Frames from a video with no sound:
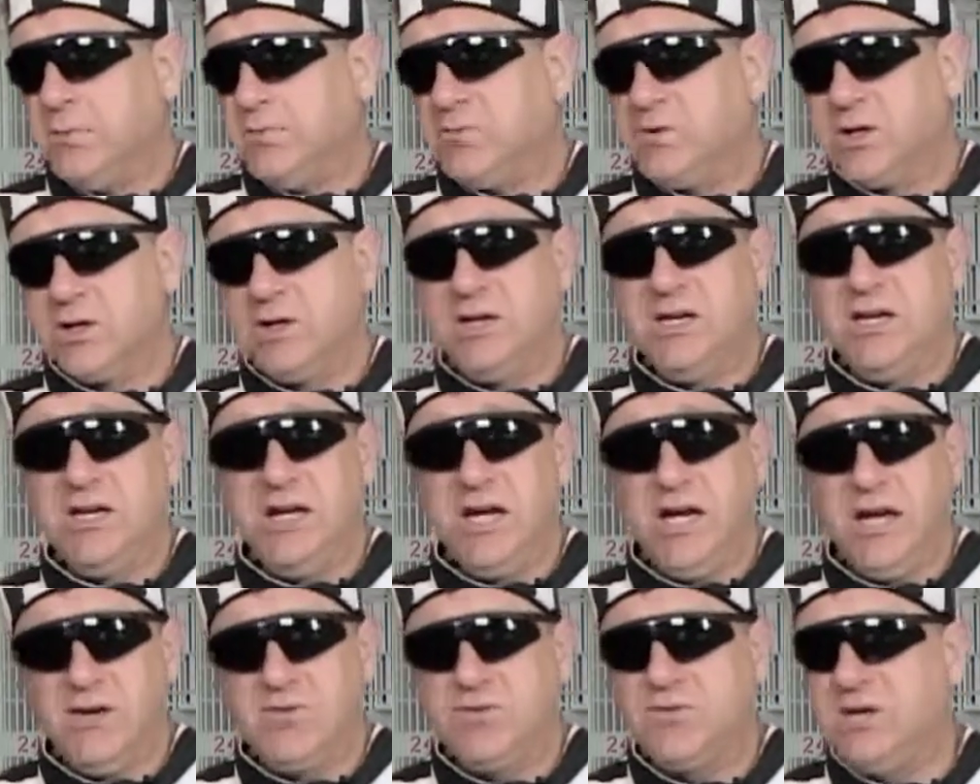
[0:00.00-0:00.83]
They're going to
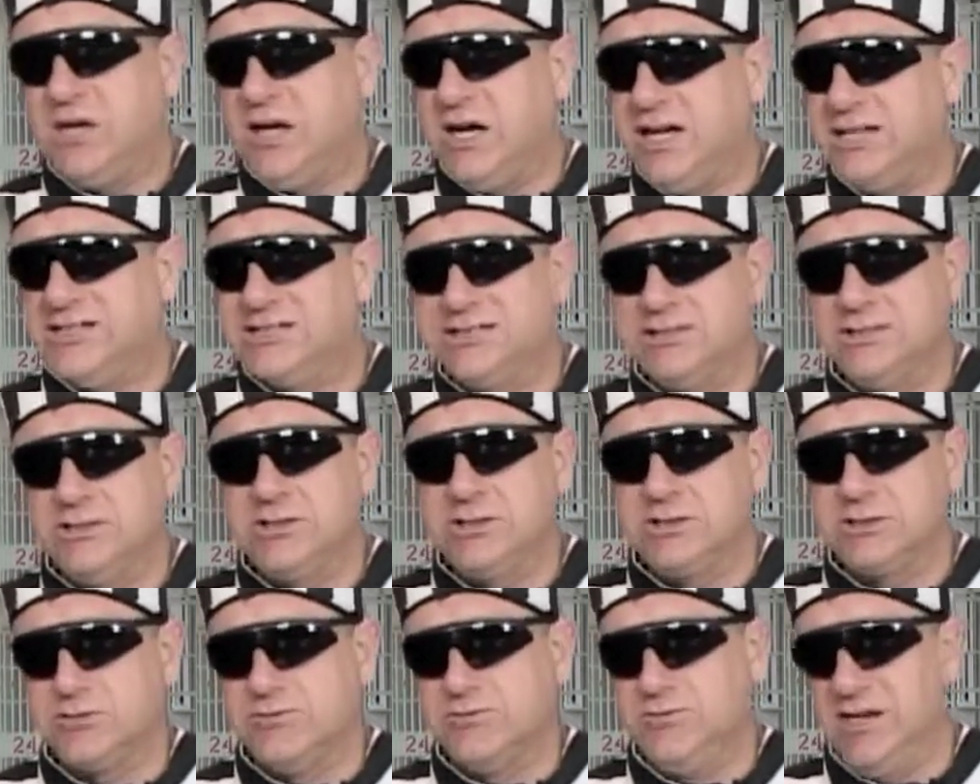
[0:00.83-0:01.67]
have constant
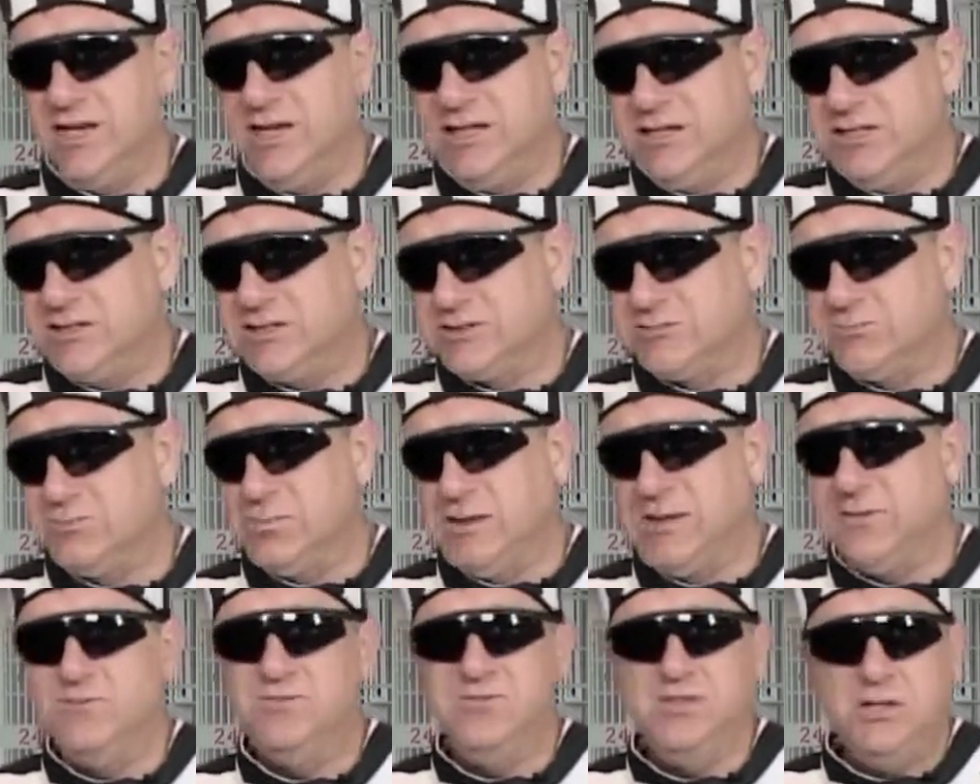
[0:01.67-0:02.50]
surveillance
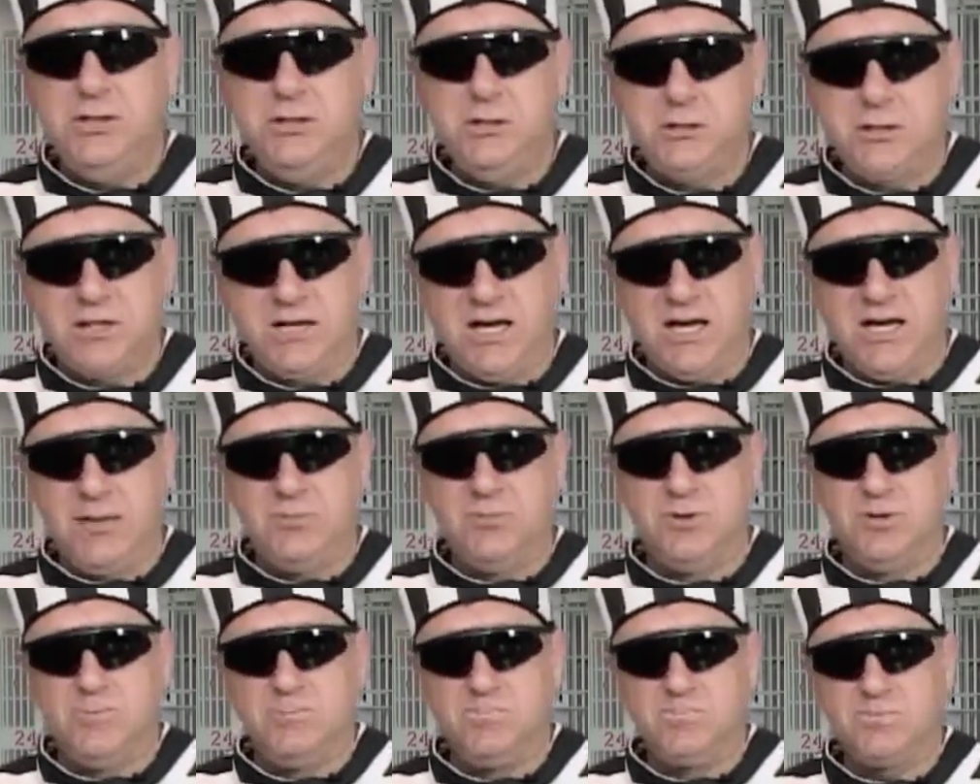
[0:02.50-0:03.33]
by video
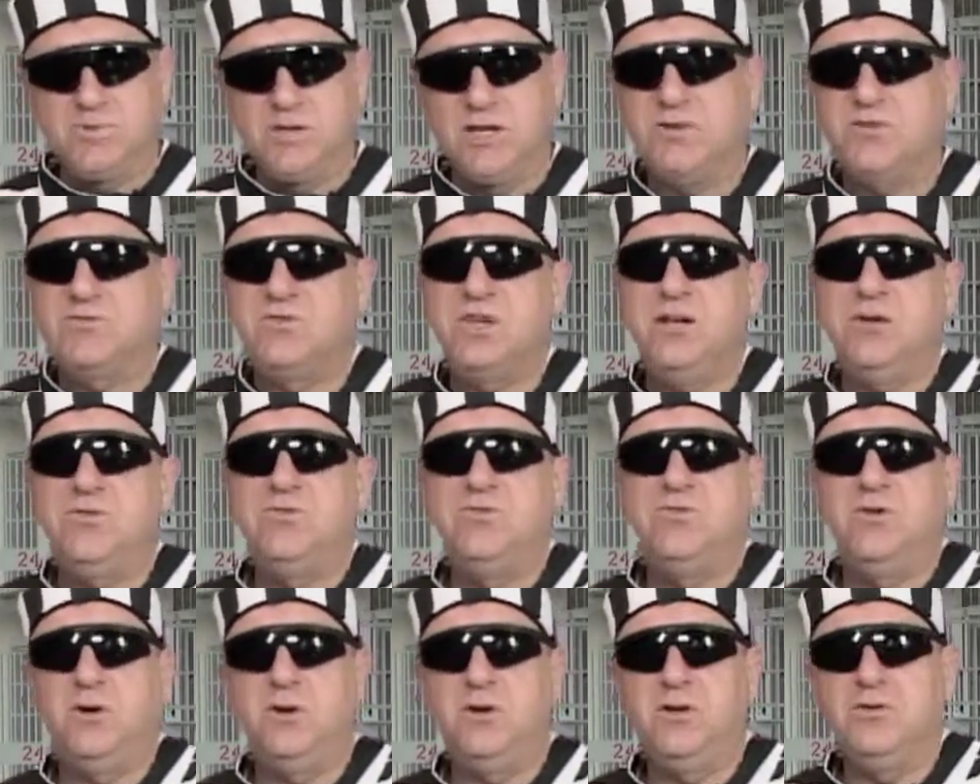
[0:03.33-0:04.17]
camera. If they
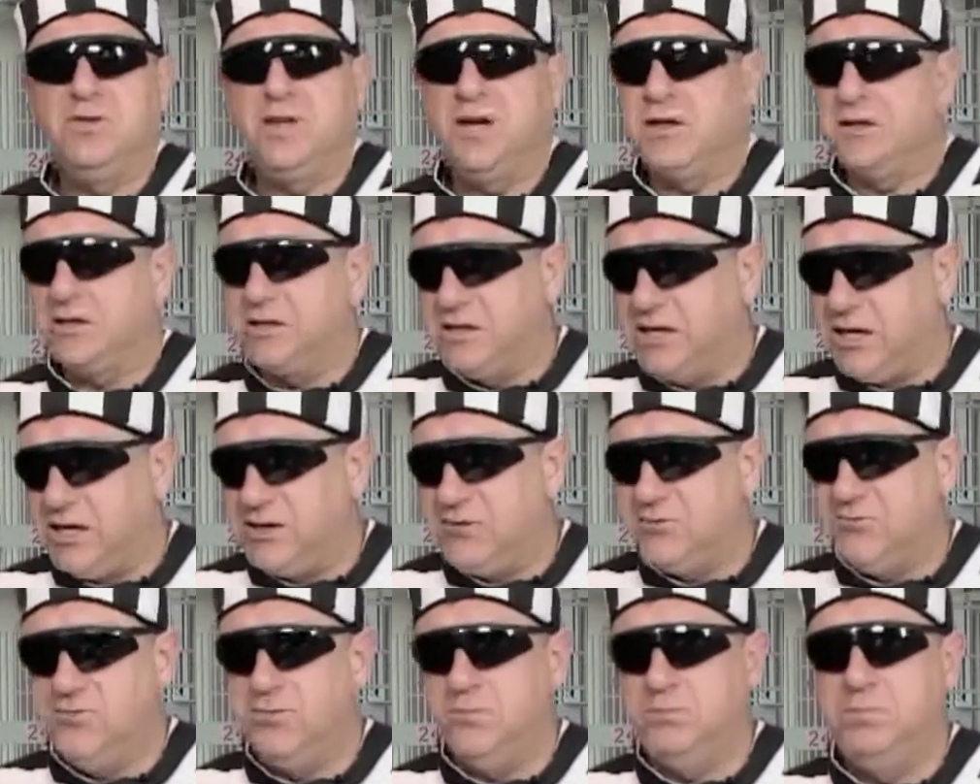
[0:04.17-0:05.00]
fall down,
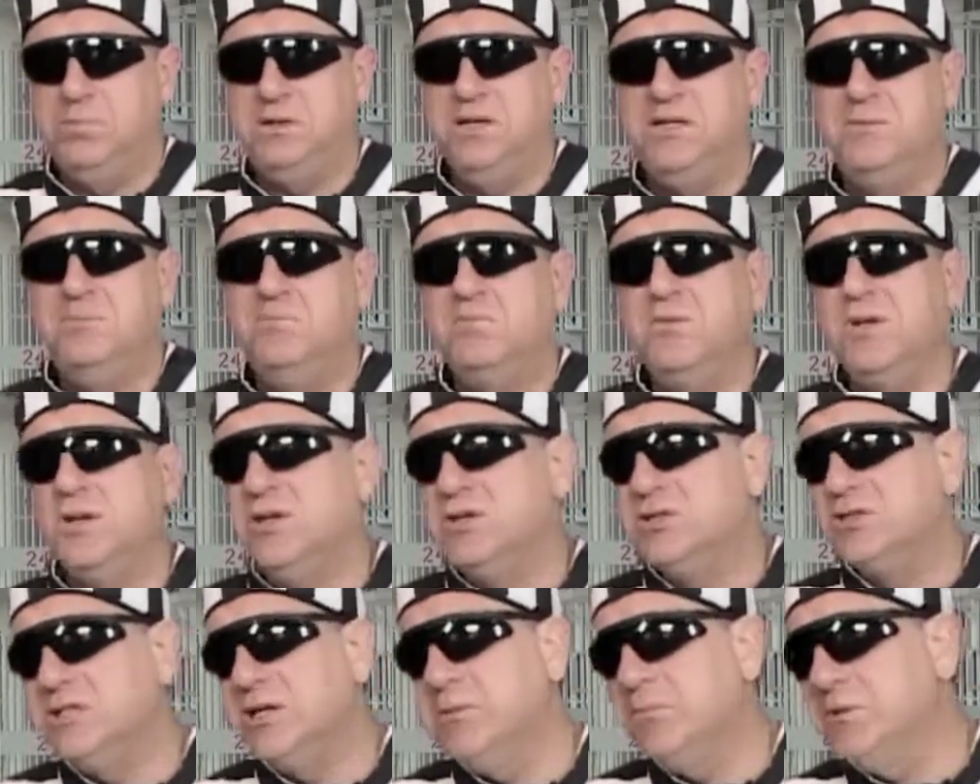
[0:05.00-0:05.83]
God forbid,
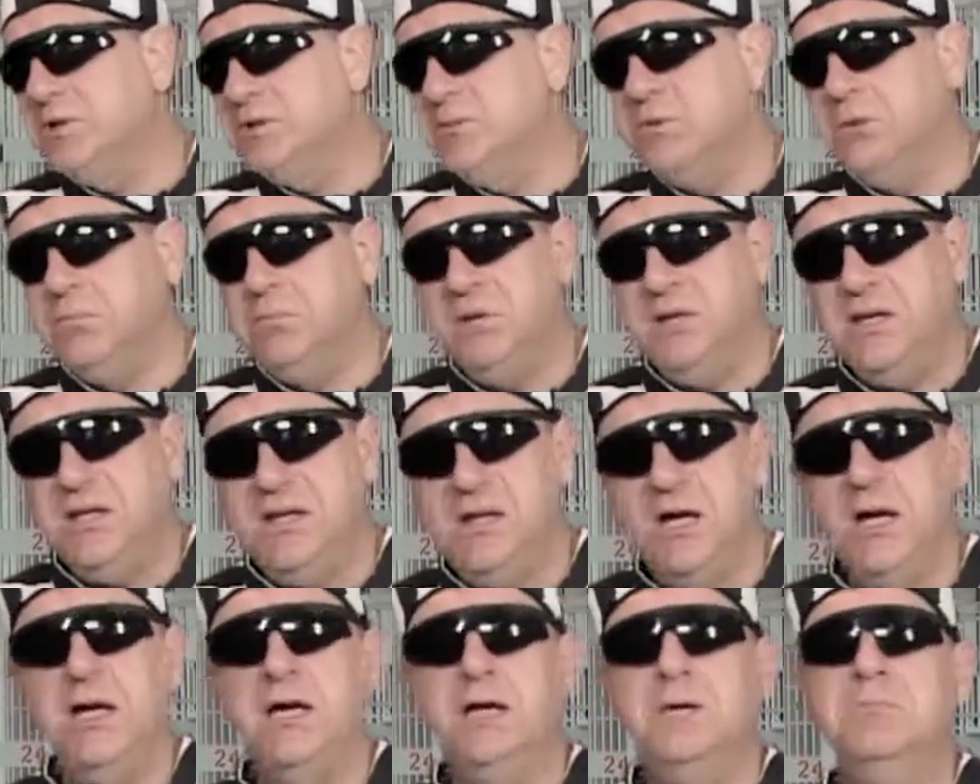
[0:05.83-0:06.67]
somebody will be
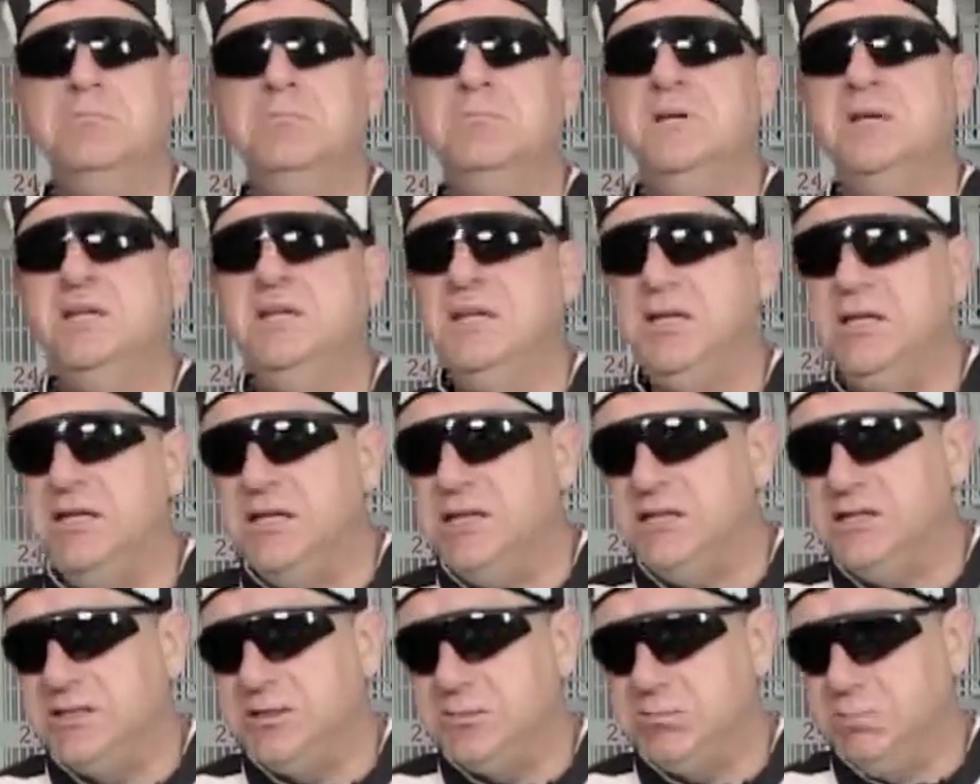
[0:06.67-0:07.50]
there
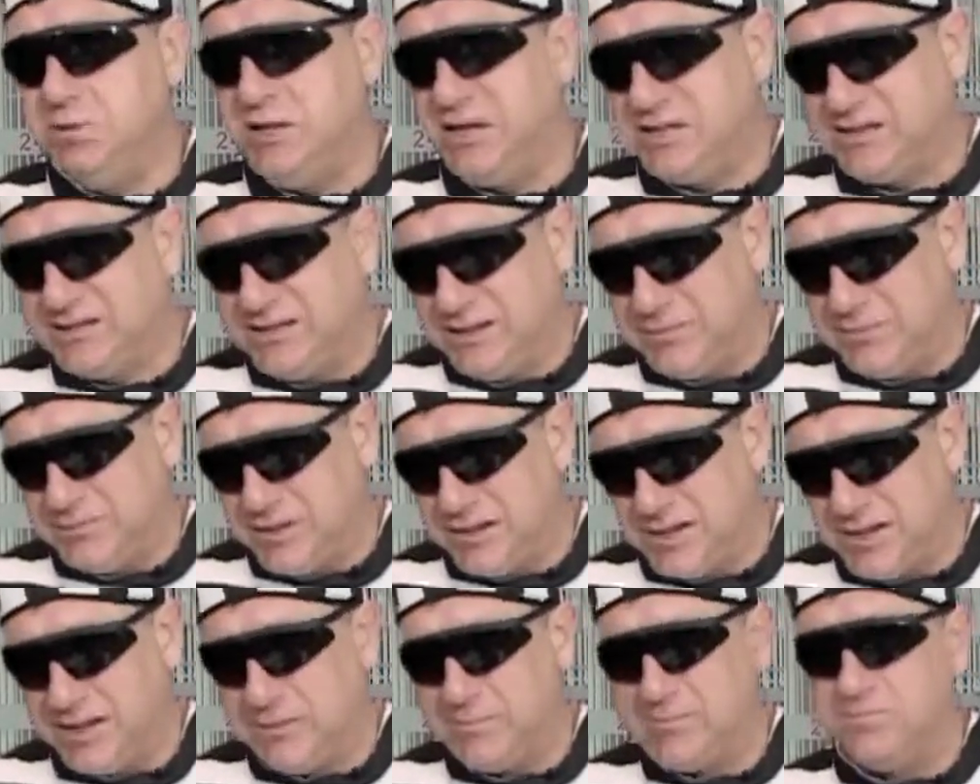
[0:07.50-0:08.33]
immediately to pick them
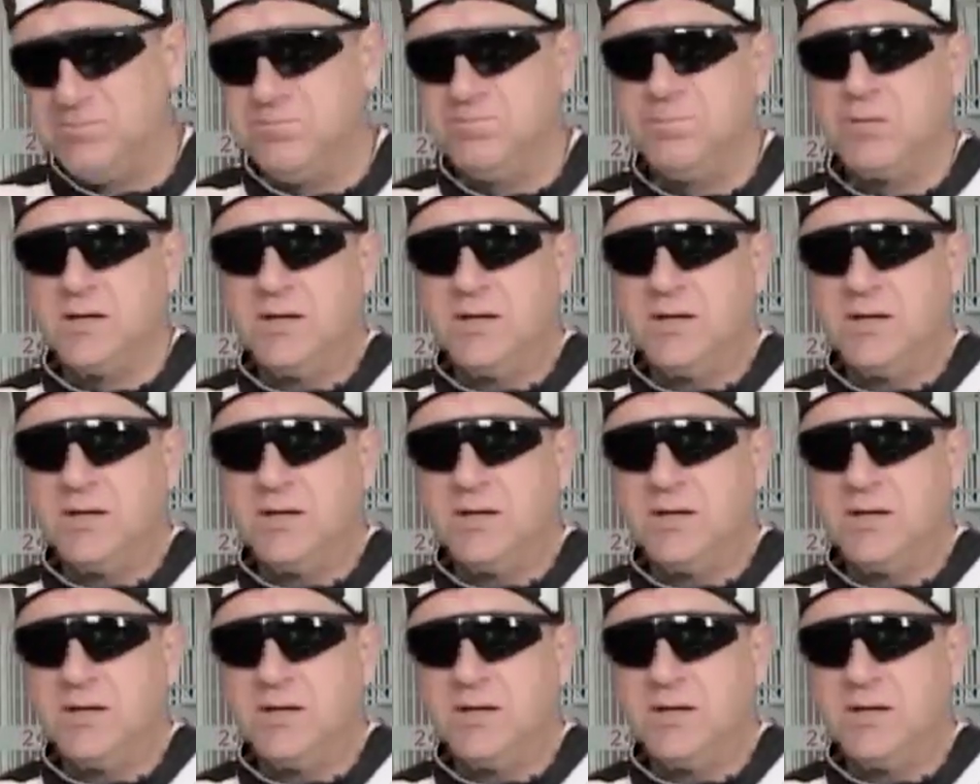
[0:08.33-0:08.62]
up.